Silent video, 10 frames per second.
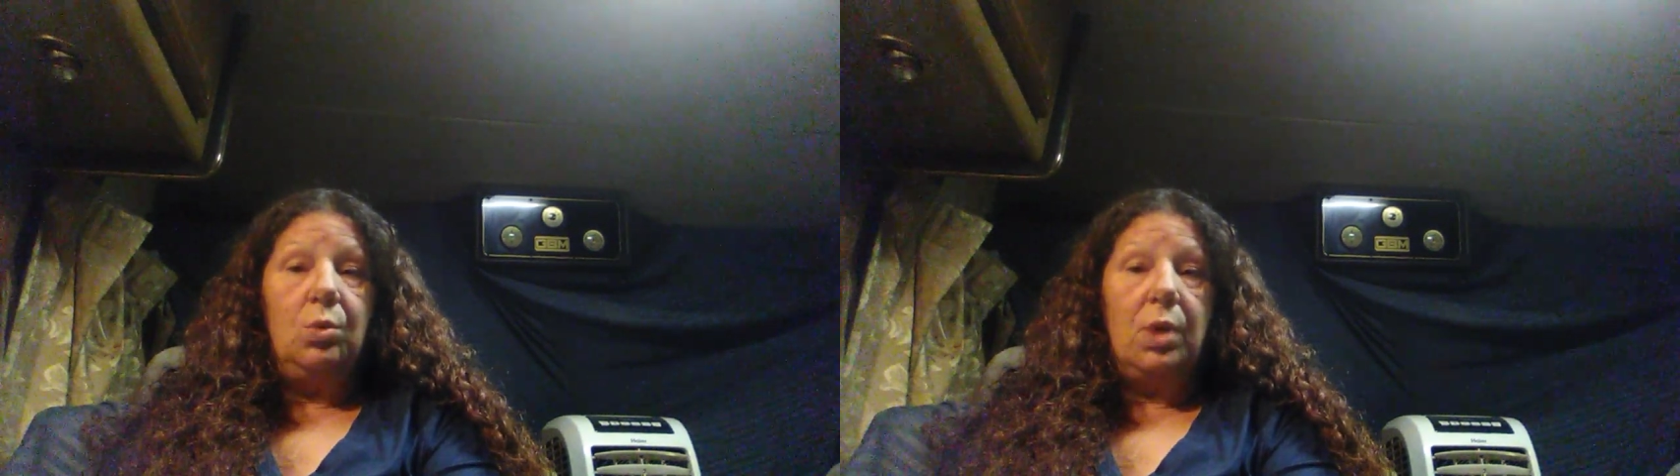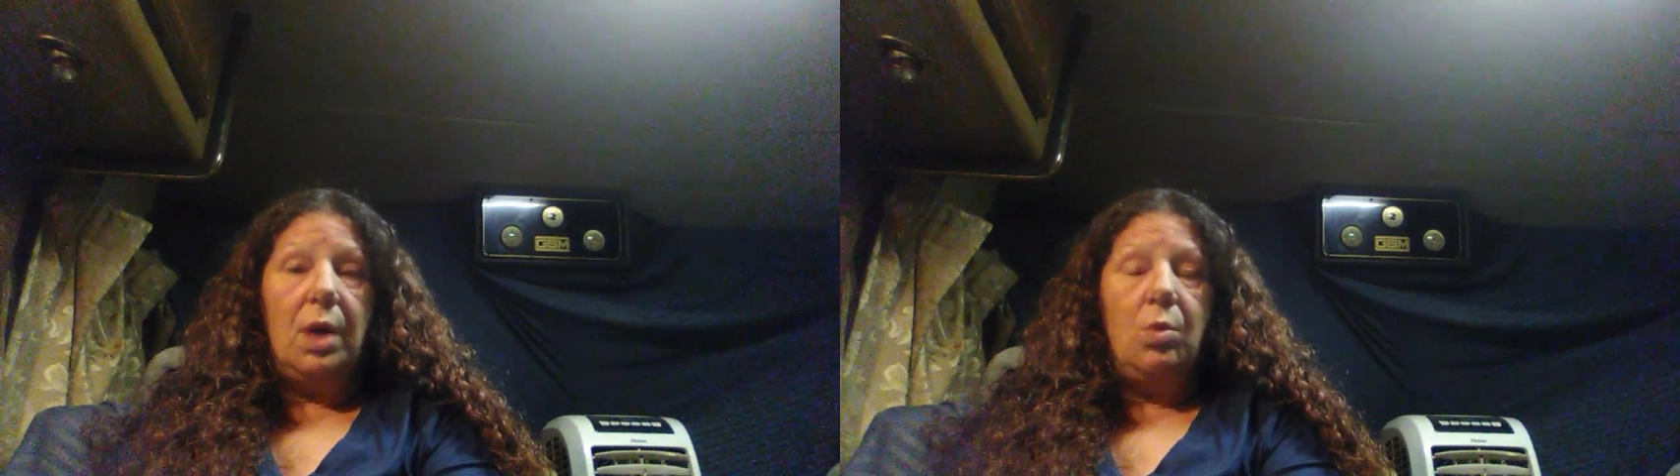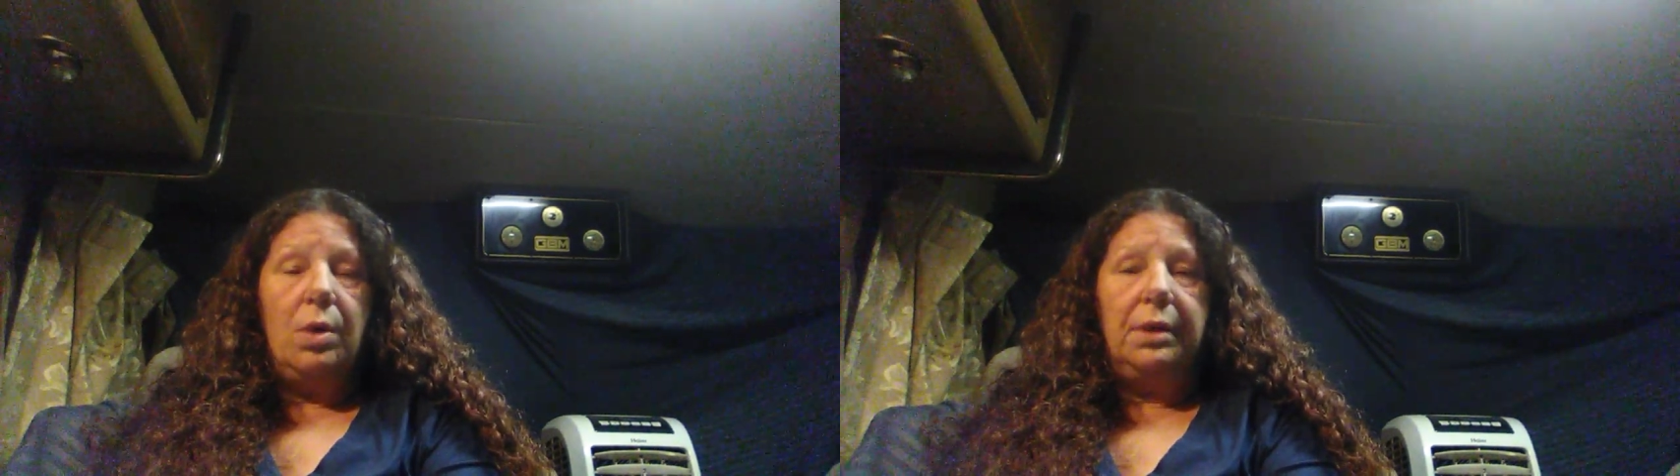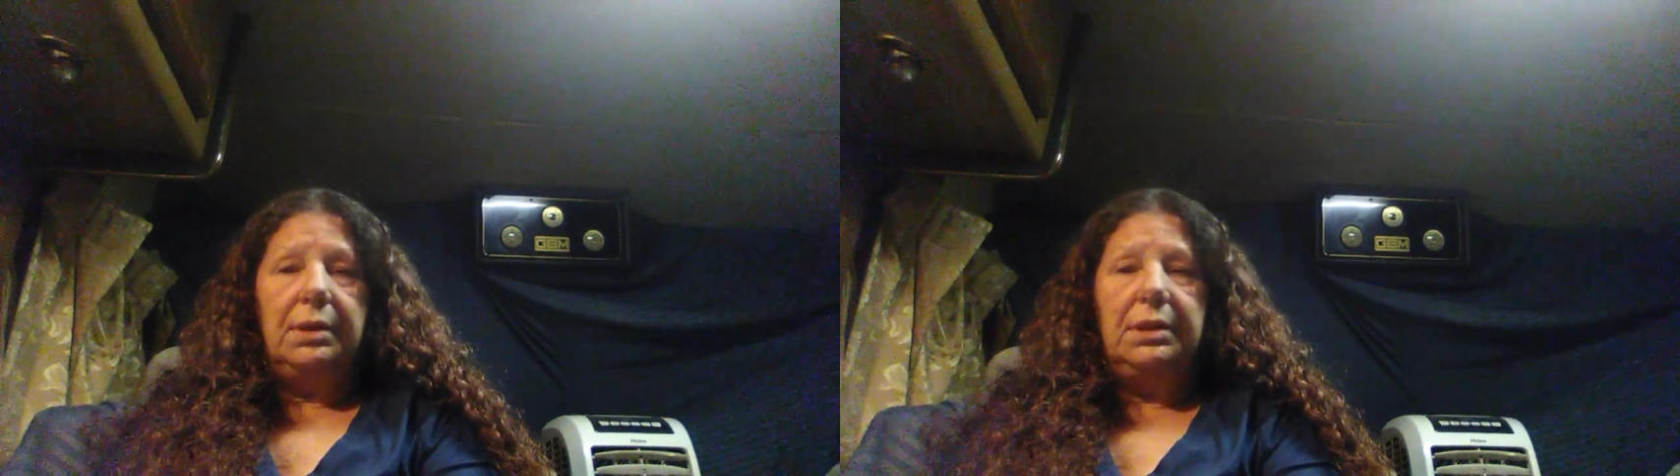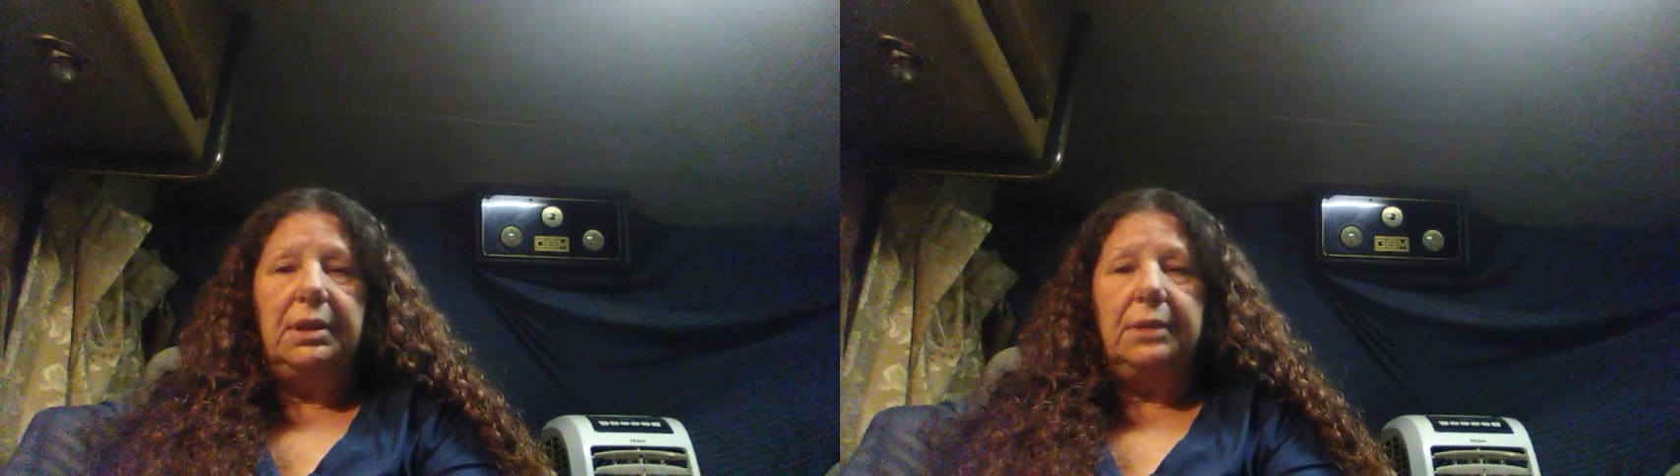what I
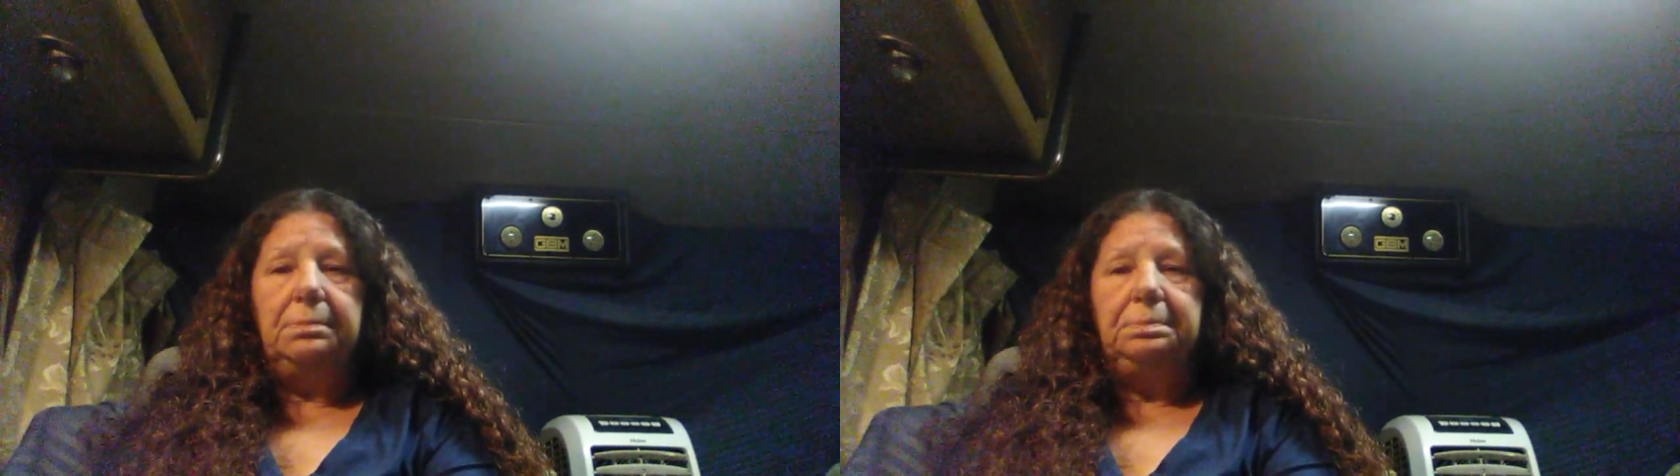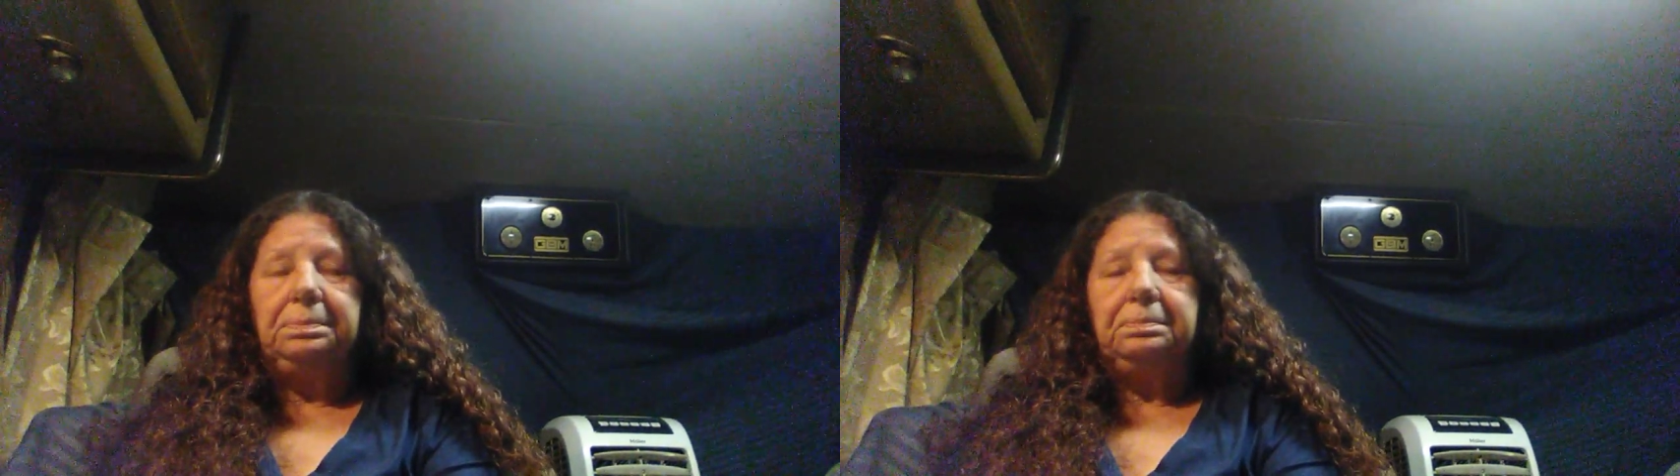wanted to do.